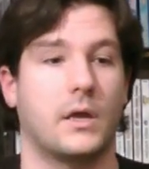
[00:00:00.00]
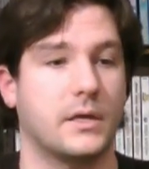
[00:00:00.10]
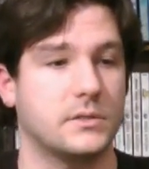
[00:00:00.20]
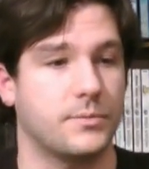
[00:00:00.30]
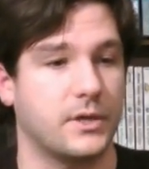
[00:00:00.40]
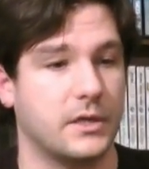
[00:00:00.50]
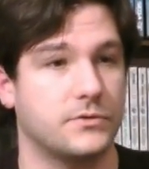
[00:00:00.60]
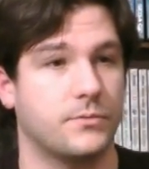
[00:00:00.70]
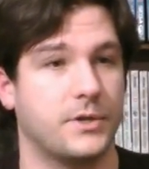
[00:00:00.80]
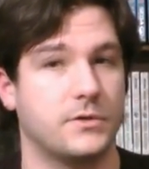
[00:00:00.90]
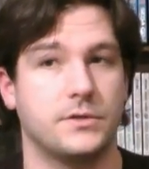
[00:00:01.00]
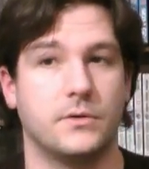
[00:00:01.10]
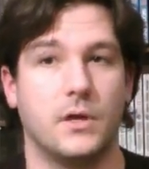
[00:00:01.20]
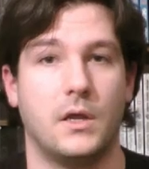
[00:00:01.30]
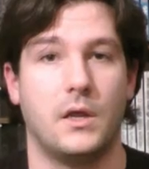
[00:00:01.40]
I got something else from there
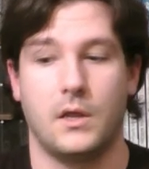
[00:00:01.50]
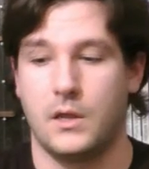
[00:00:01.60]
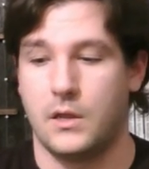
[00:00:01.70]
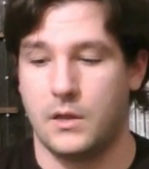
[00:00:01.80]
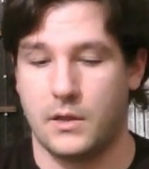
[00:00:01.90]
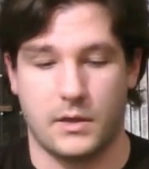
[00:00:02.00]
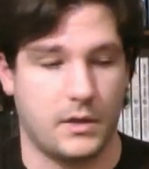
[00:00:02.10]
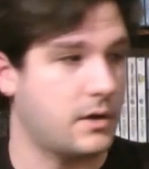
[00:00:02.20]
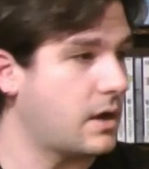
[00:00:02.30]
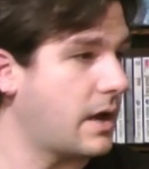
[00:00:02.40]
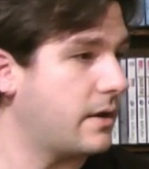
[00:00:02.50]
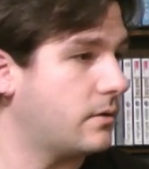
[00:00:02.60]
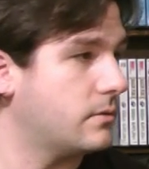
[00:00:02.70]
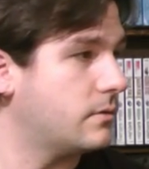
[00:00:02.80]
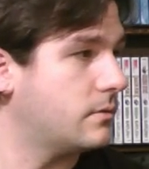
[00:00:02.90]
too, and I
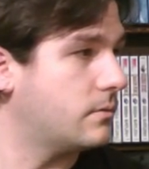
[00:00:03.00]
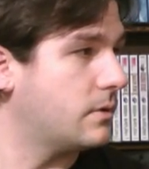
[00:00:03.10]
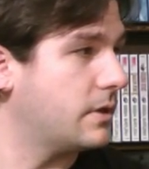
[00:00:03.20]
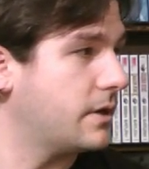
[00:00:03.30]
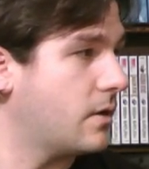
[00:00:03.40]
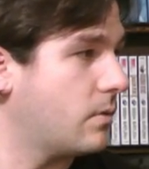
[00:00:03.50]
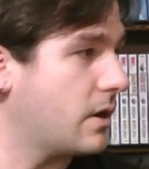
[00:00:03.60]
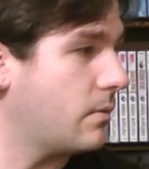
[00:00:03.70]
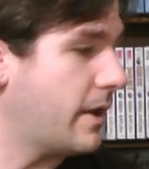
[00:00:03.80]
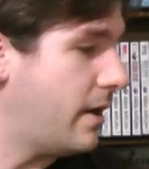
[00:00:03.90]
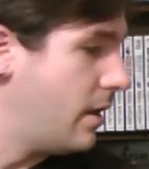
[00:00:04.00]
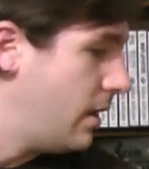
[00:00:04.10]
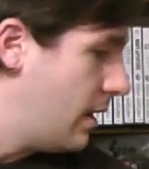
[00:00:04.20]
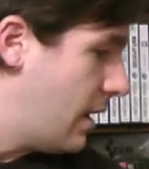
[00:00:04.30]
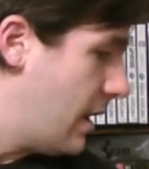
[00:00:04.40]
don't really know where it went.
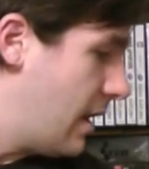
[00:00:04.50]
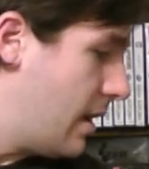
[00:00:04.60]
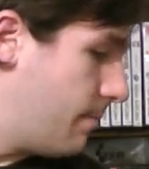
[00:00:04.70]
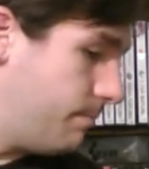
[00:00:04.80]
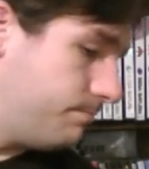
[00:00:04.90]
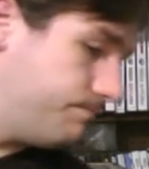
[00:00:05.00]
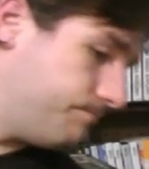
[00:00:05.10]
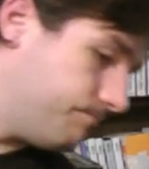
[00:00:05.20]
I